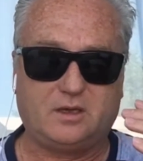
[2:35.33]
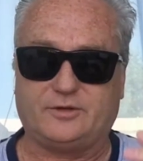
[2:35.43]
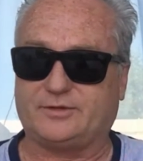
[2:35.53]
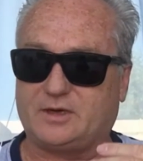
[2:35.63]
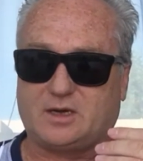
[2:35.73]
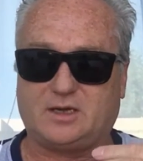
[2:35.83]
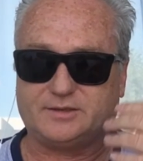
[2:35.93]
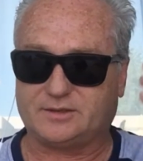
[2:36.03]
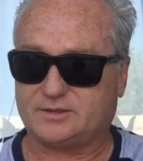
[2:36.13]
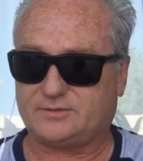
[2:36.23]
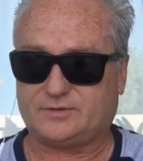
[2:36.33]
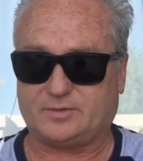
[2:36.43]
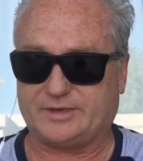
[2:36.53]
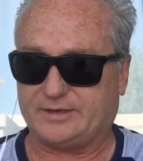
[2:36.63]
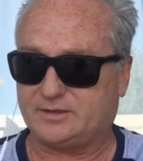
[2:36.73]
If a client is
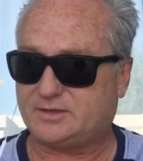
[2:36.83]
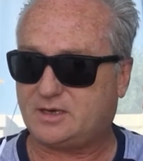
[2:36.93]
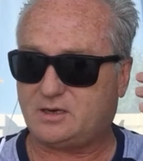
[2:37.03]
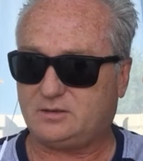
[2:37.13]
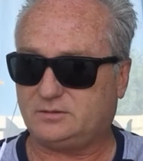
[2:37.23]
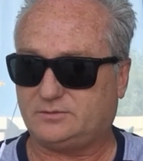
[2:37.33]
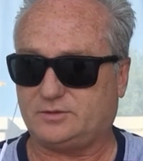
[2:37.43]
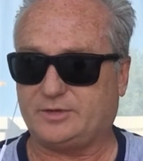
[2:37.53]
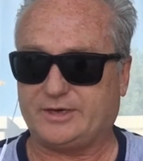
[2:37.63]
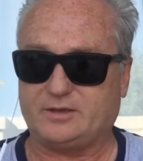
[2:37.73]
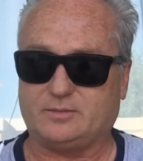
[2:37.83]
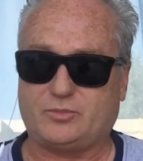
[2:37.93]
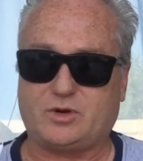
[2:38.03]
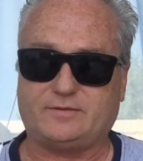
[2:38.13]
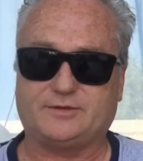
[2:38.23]
from another town, from another
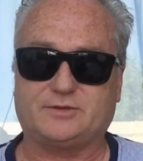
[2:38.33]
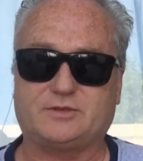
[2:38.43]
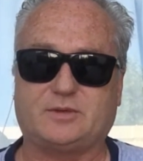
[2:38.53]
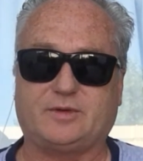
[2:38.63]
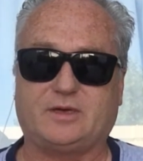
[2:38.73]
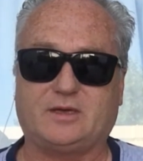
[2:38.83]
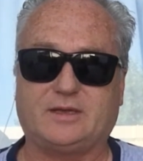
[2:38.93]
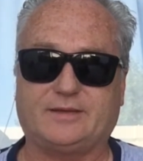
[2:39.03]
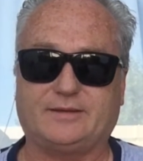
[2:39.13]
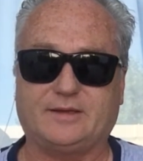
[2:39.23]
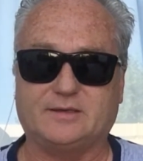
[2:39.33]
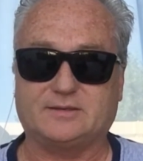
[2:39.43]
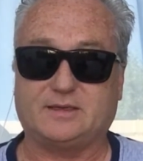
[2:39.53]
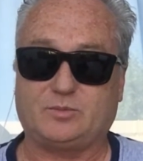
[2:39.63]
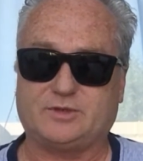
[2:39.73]
province or something like that, there is
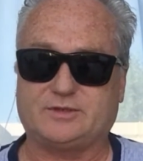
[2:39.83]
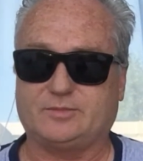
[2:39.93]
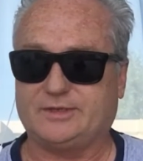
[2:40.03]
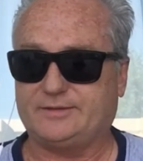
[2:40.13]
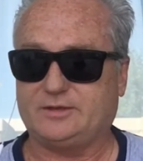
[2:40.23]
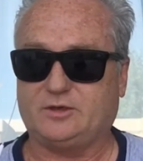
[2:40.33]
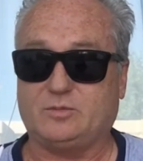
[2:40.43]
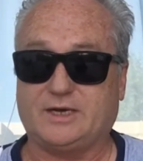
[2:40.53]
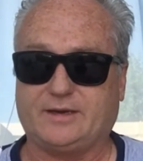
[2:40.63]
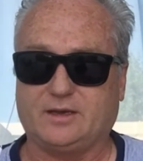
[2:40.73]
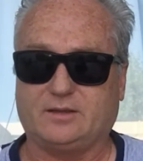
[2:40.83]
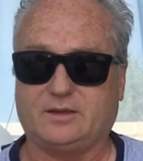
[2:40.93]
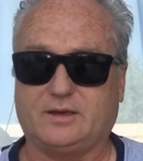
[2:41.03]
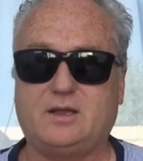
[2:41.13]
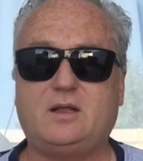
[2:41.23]
that possibility and you might get
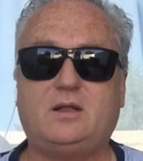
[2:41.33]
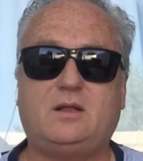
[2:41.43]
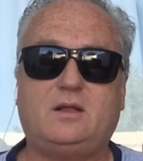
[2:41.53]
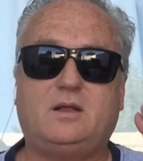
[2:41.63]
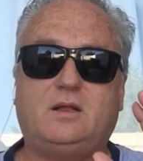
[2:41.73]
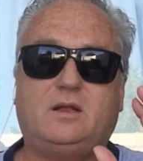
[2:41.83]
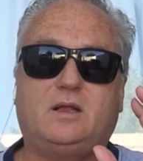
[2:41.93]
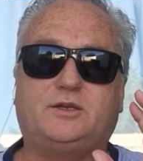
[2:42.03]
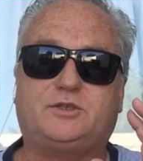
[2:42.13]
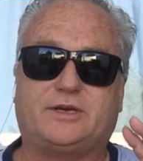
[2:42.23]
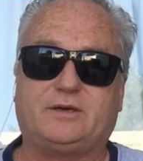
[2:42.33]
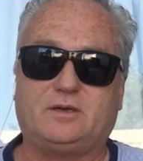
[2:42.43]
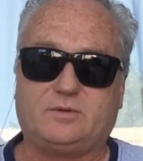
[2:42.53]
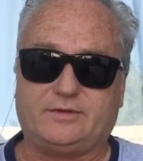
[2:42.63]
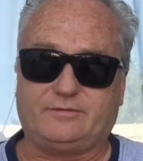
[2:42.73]
that.
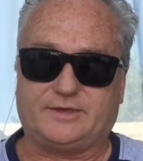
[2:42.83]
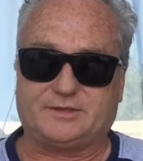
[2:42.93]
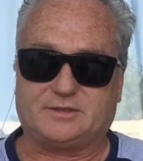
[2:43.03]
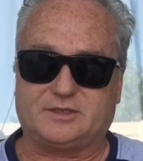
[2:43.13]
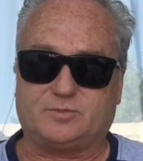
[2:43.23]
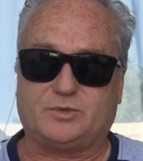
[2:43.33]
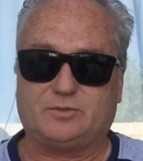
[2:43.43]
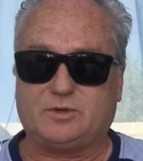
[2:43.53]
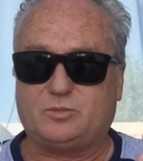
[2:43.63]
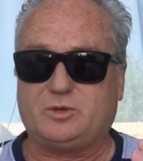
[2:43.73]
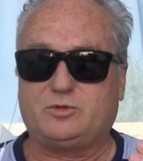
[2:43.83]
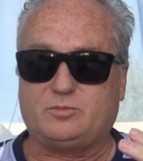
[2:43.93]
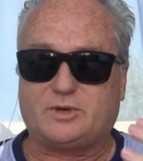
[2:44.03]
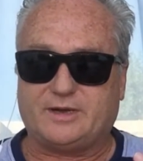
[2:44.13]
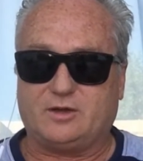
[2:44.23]
Generally with investors, but when people
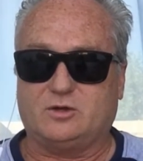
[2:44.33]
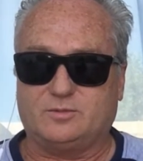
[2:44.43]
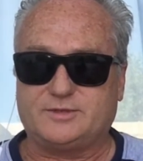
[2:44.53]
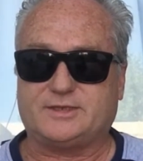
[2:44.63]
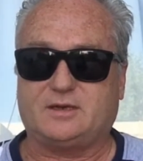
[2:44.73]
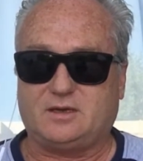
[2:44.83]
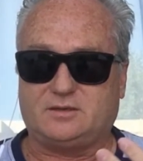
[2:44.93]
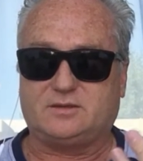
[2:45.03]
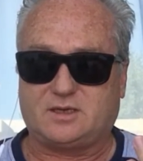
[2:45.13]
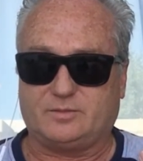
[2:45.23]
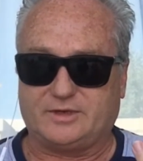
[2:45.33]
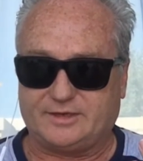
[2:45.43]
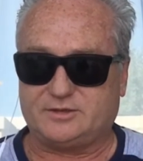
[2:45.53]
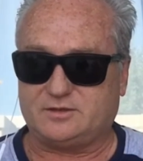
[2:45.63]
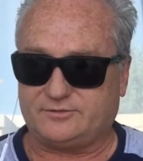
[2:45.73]
buy homes, they like to come and
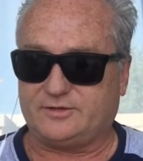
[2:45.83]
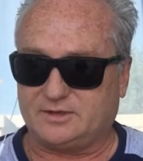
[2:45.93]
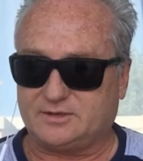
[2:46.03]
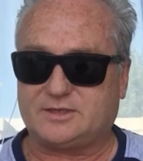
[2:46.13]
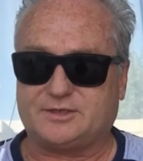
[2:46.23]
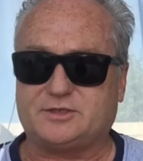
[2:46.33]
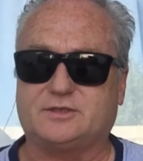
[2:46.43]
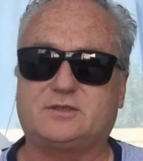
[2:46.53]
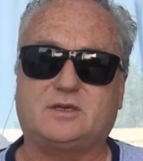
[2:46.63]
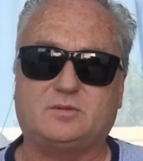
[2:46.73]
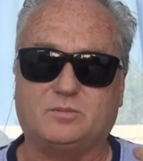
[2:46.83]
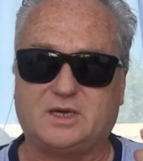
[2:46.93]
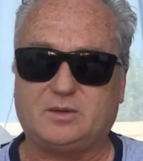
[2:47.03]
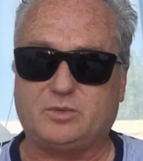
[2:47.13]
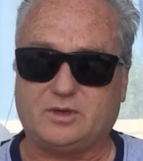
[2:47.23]
actually feel it, touch it. So it
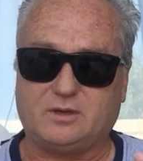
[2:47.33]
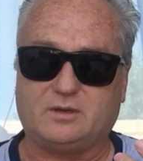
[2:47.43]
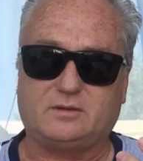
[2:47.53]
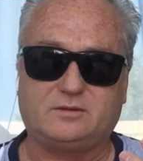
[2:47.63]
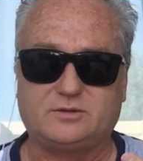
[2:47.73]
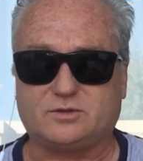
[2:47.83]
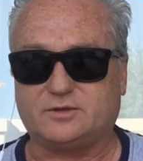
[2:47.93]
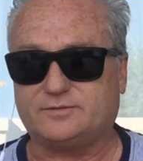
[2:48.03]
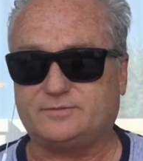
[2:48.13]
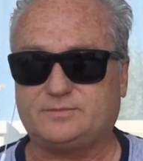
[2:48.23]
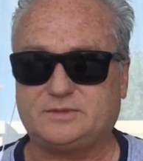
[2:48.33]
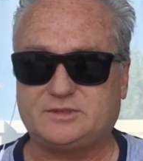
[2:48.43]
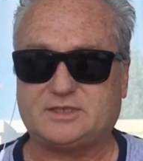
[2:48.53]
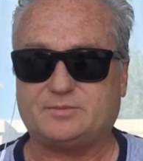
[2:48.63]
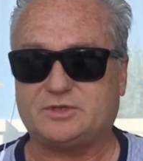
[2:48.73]
might be a sort of
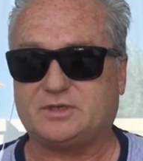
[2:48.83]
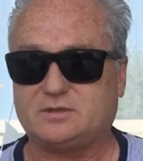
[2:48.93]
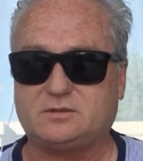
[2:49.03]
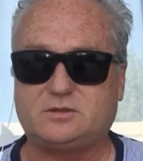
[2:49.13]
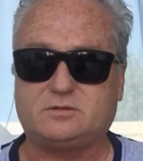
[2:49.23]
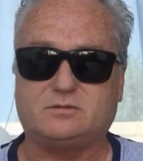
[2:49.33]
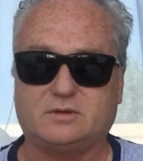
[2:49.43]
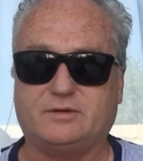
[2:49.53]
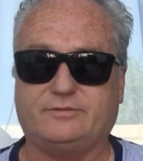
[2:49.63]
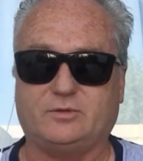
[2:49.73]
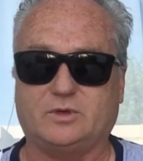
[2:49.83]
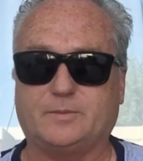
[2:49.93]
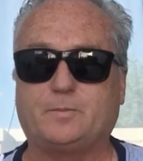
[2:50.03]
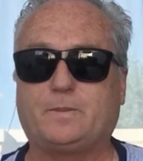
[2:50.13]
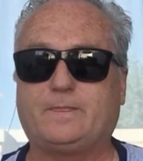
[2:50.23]
subject to a viewing.